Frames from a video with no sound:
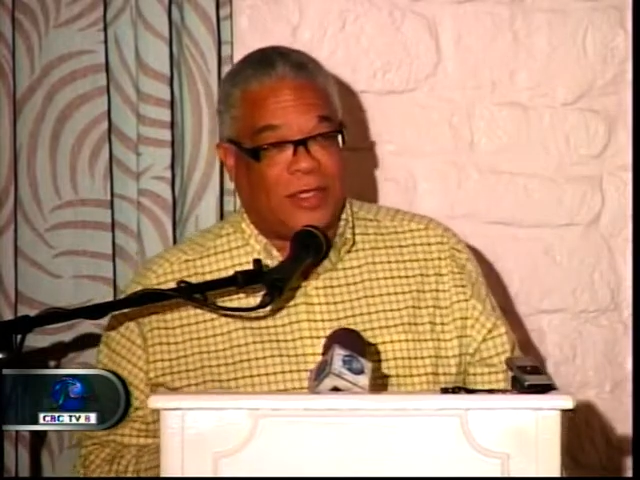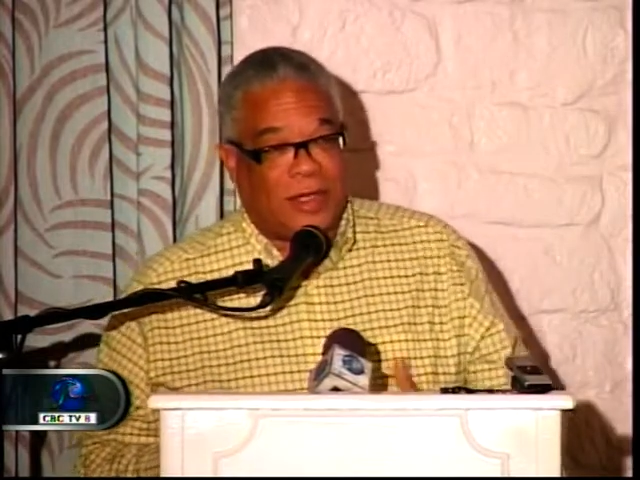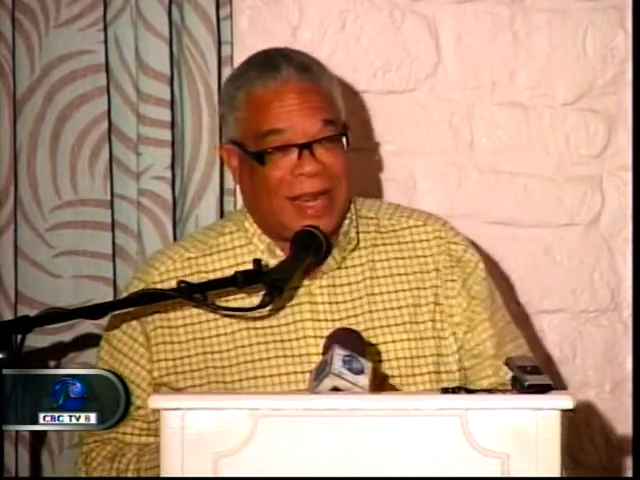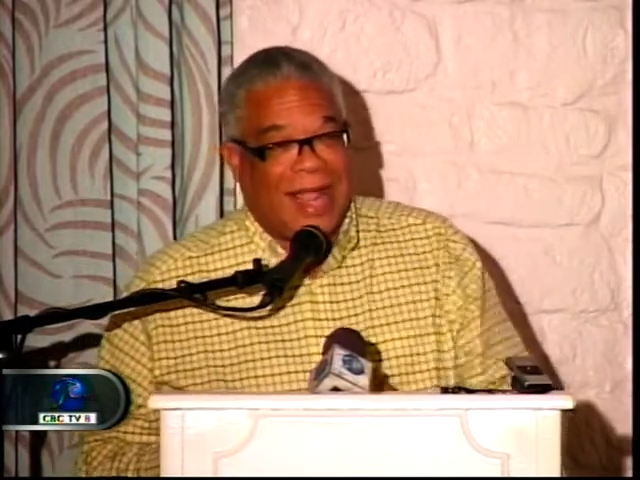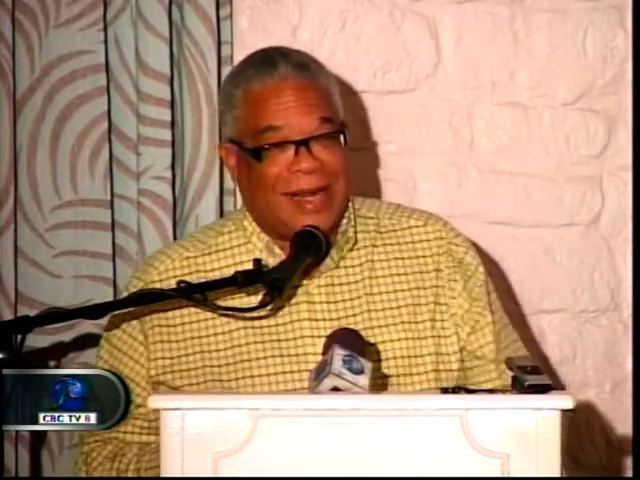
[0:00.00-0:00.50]
and
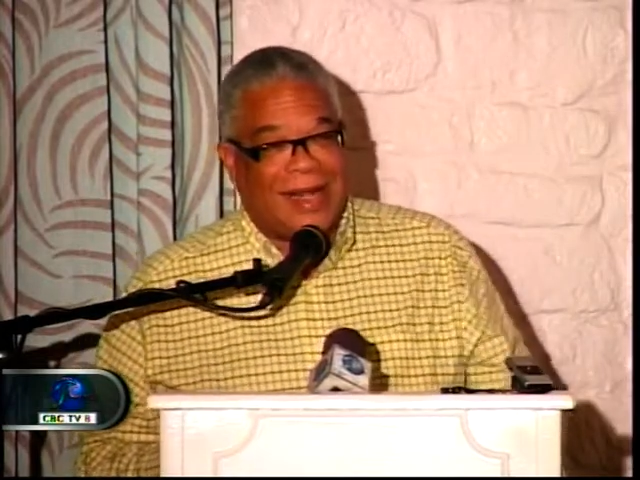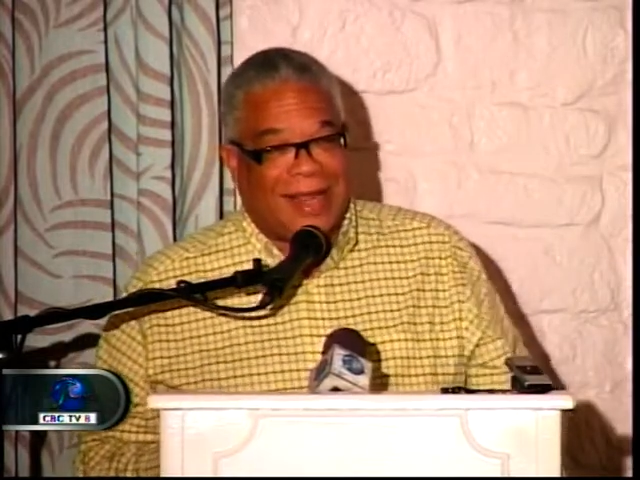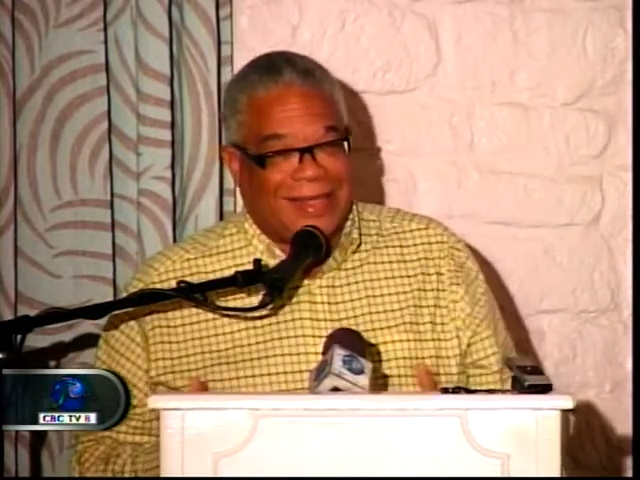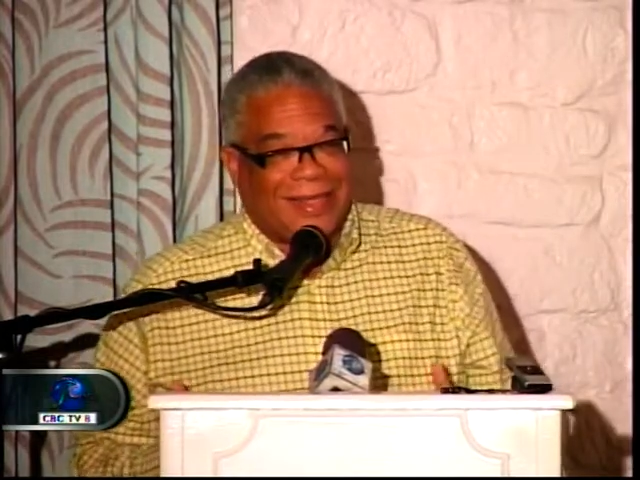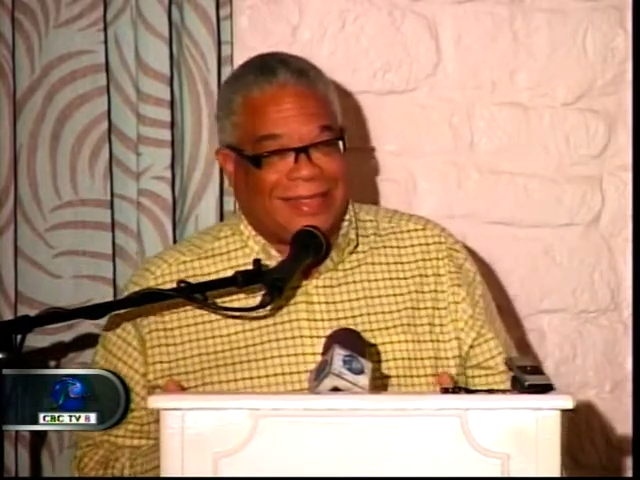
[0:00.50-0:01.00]

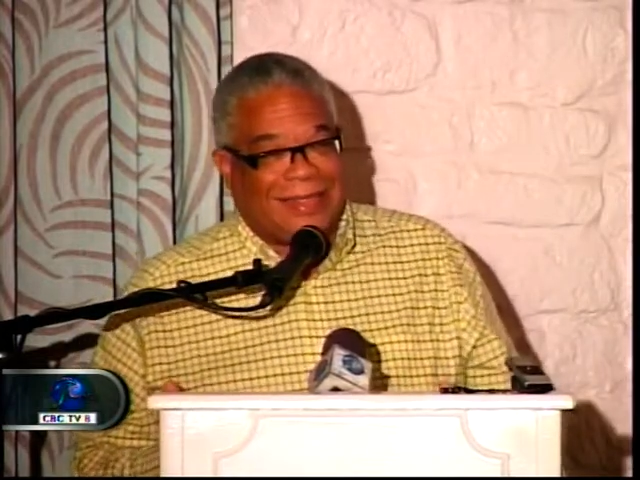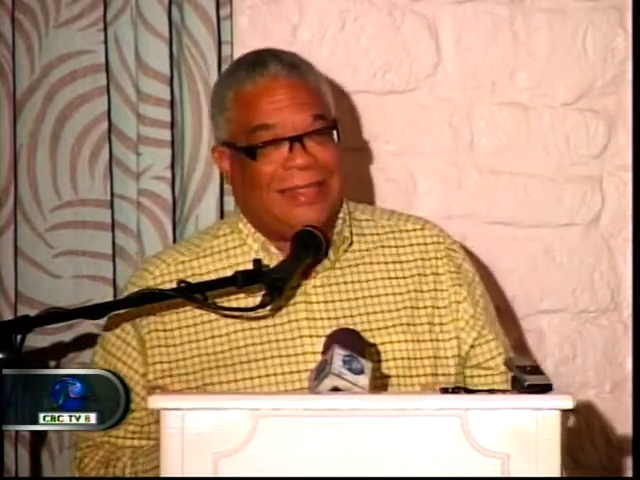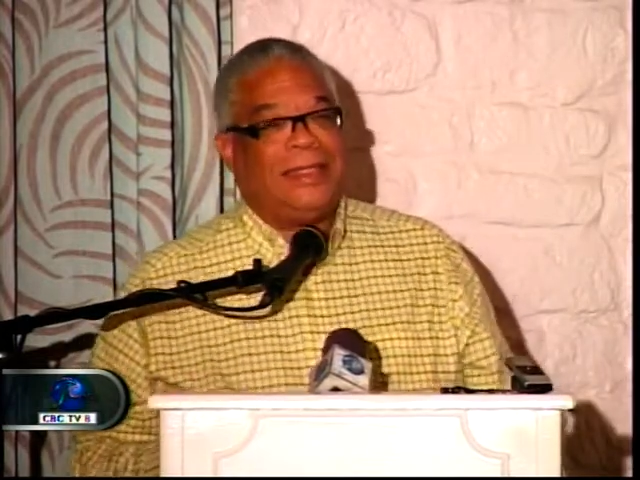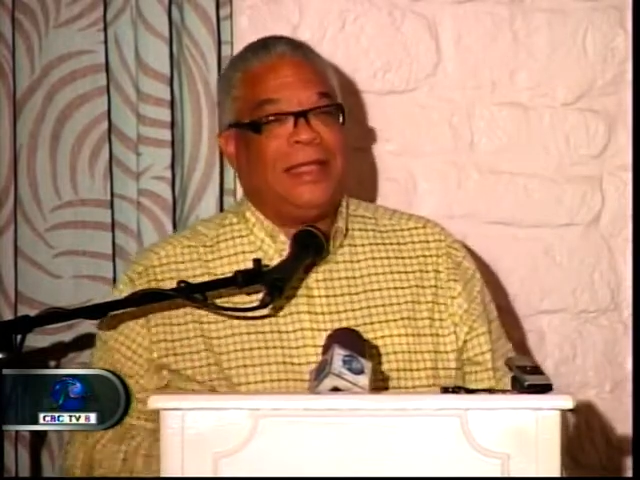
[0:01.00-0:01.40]
ironized